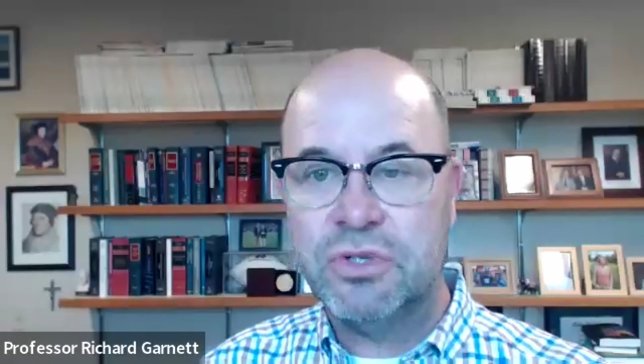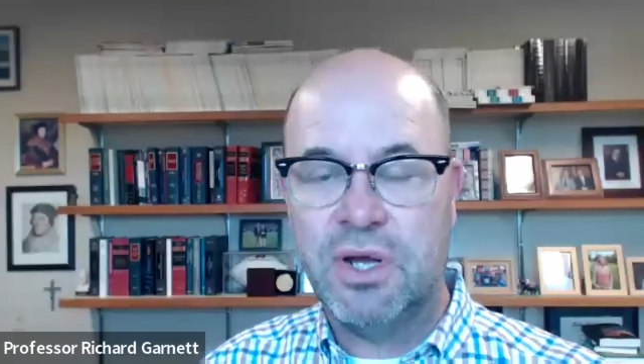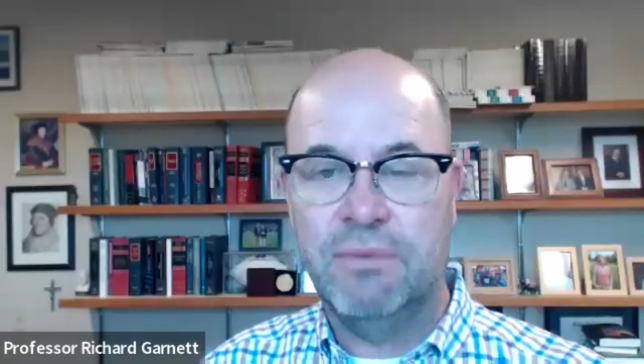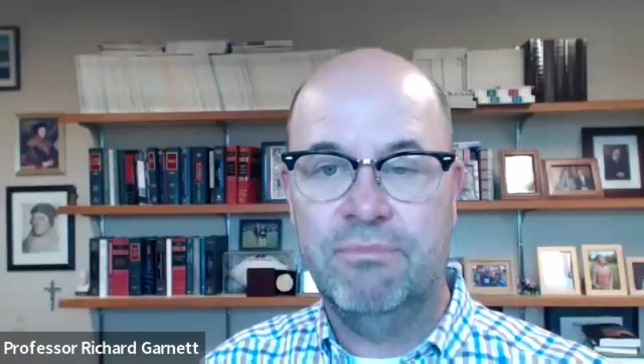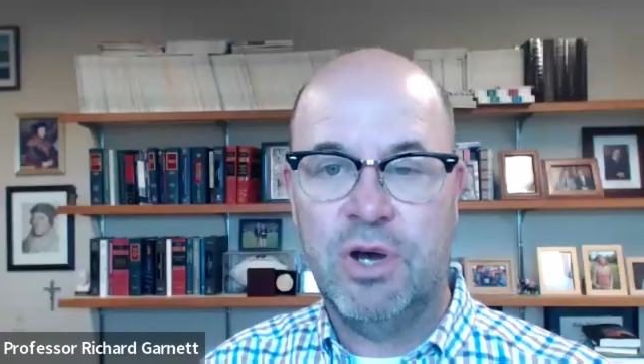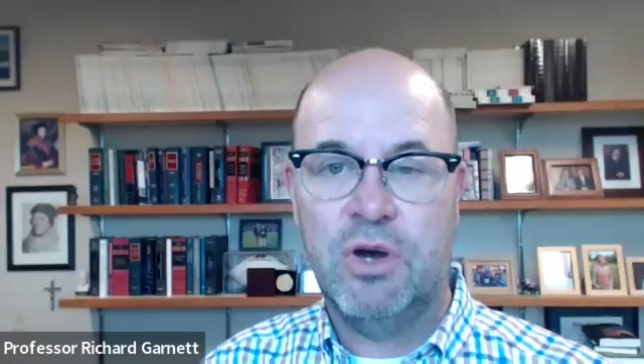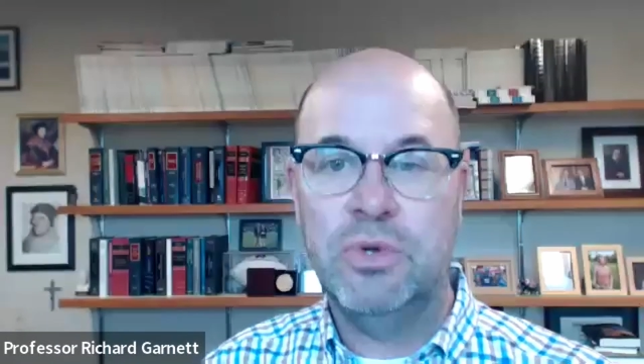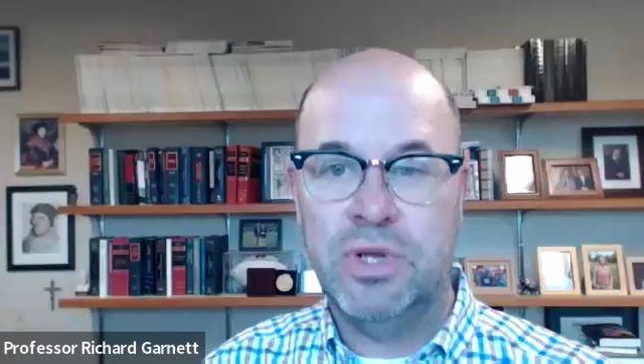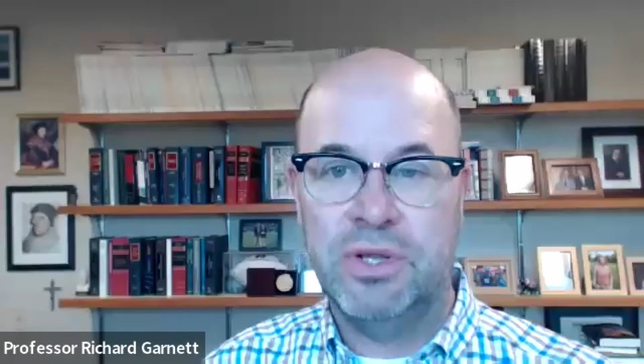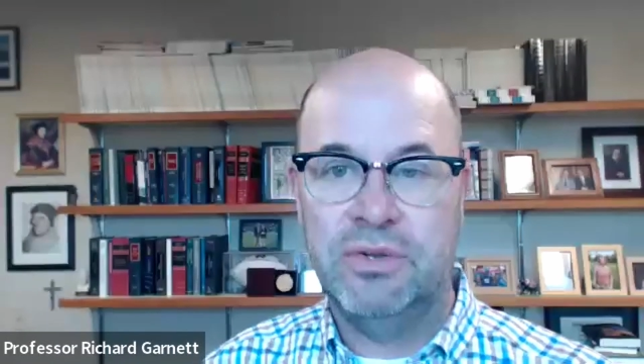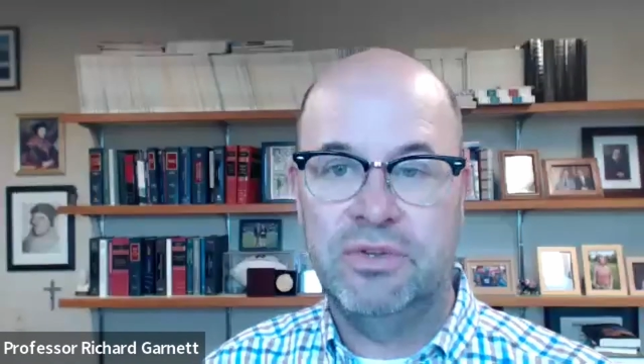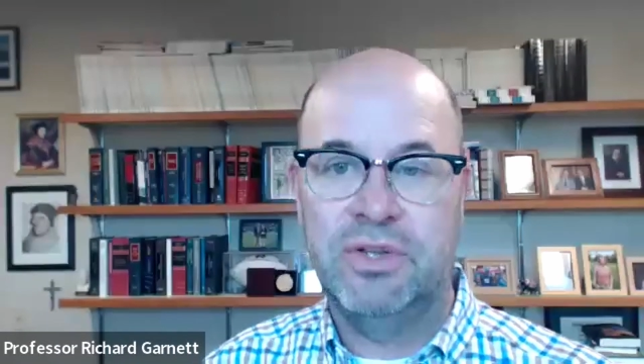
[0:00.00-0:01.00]

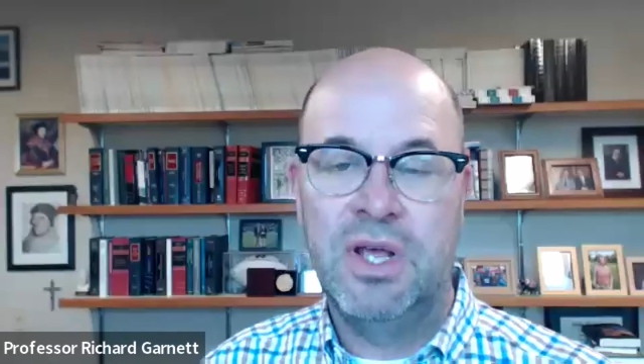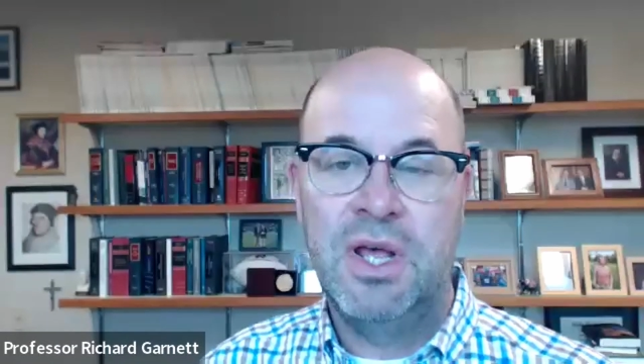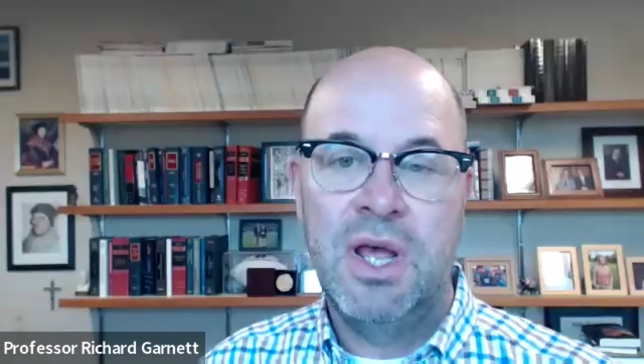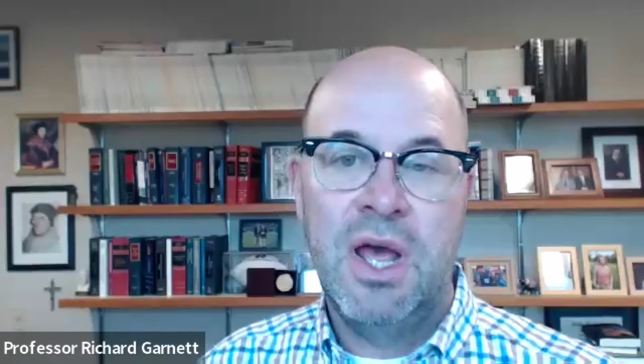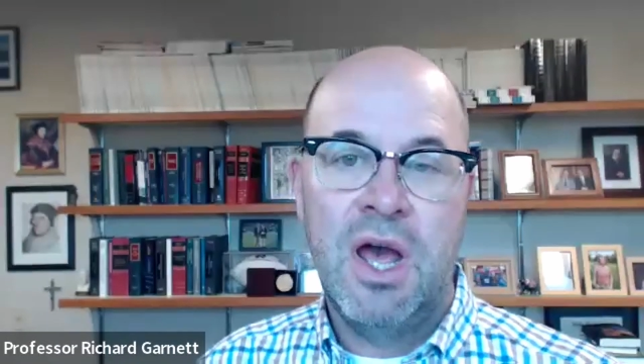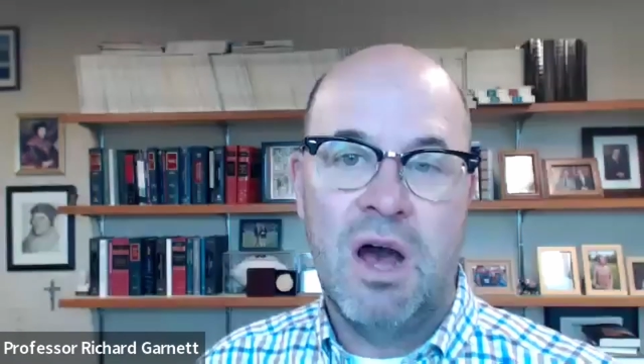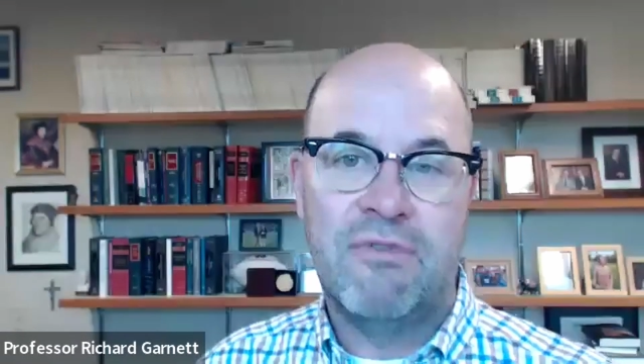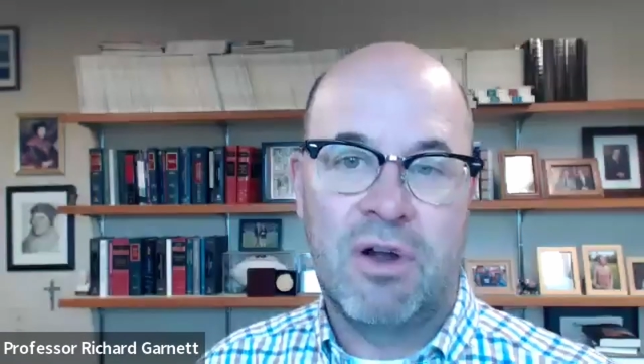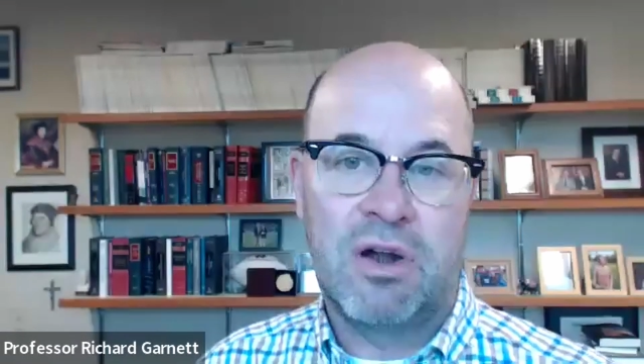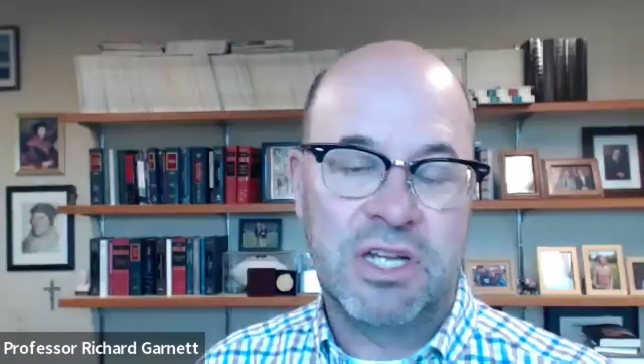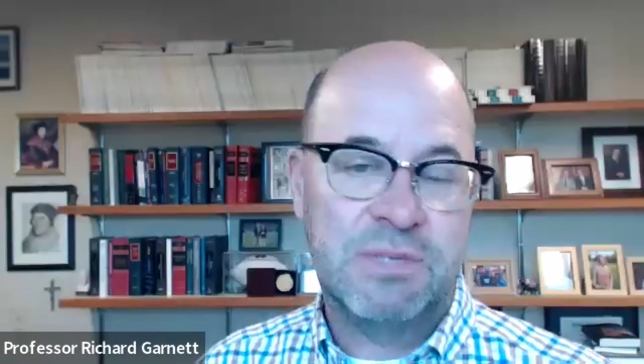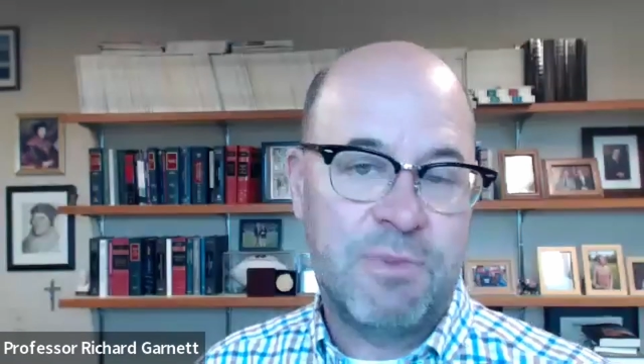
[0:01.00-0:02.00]
component of
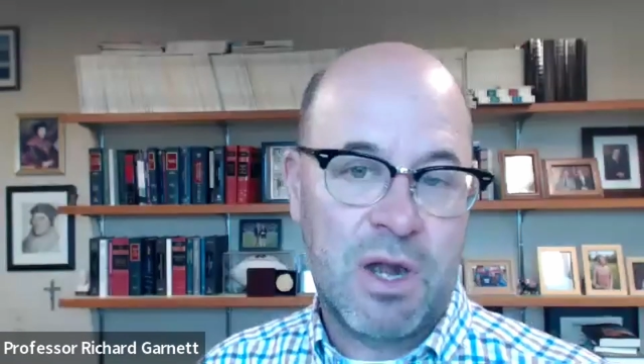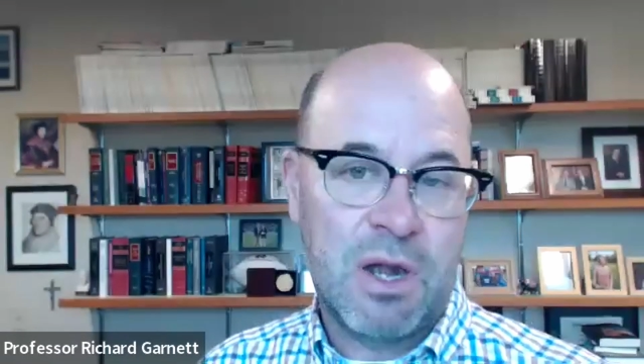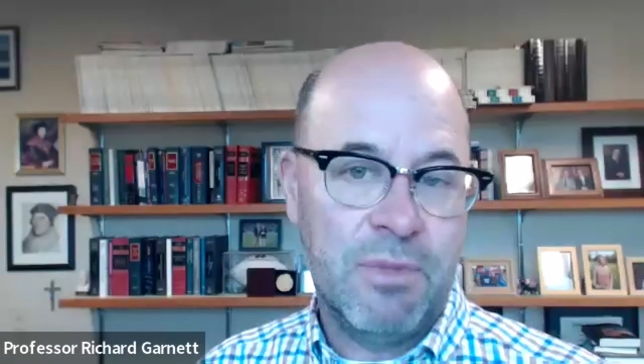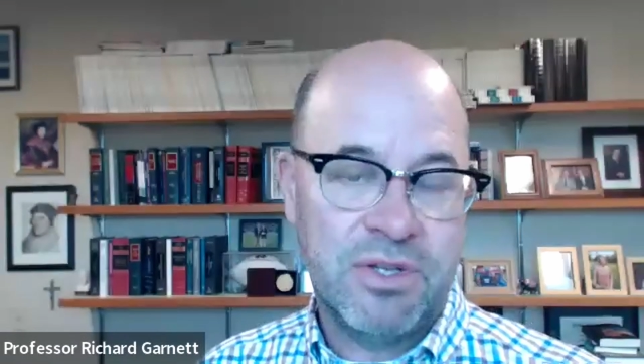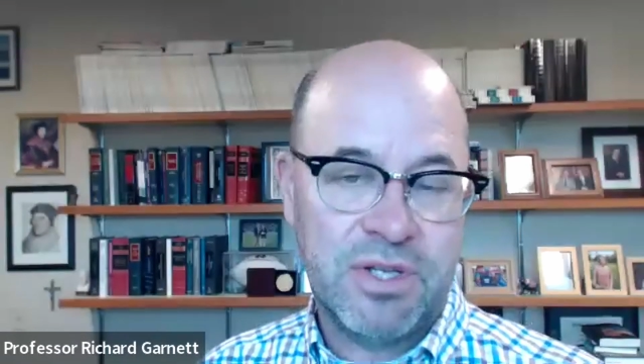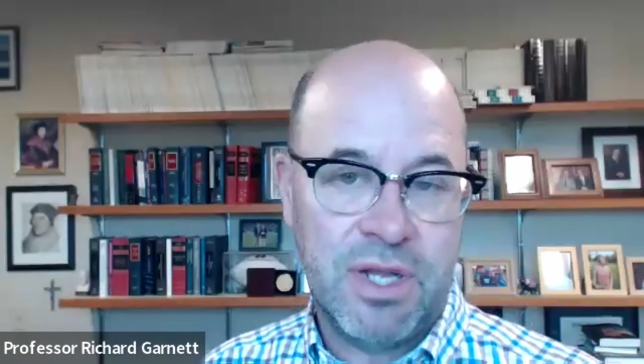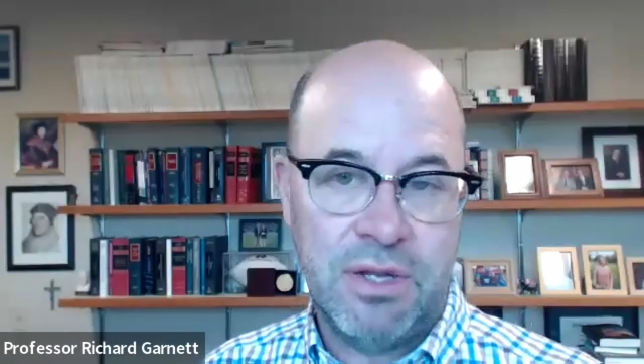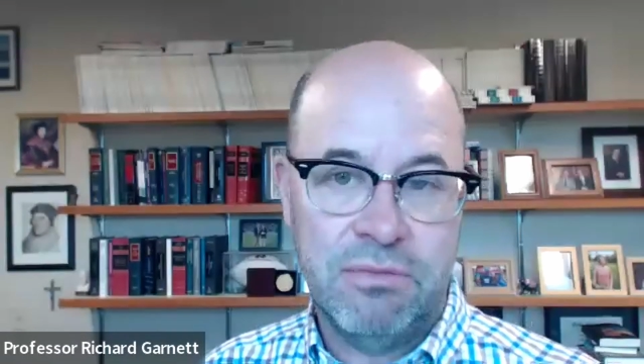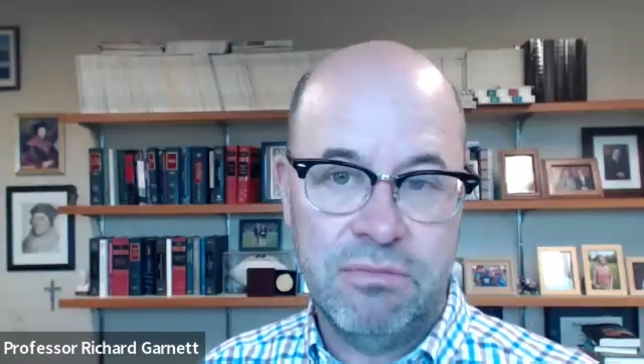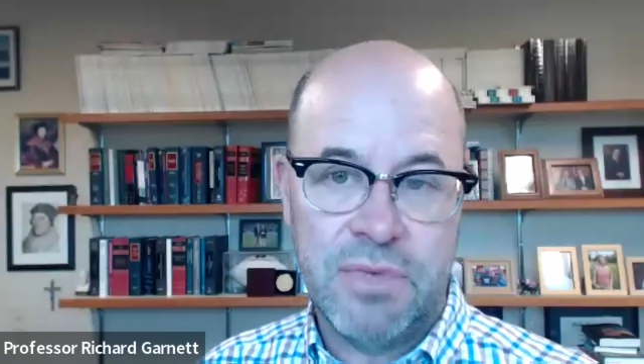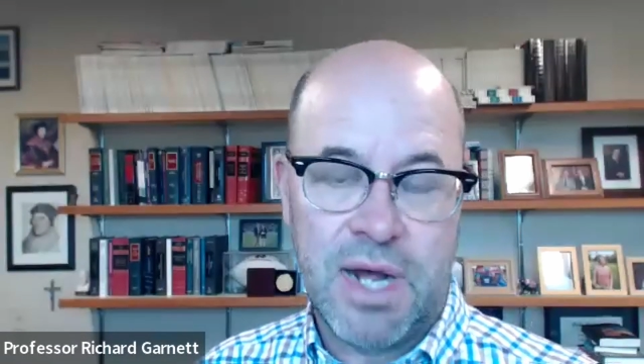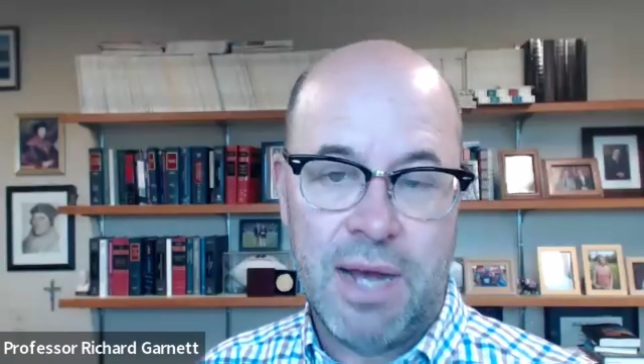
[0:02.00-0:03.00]
our experiment
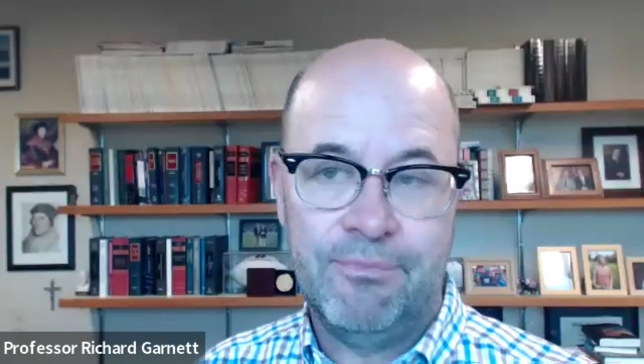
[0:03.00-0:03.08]
in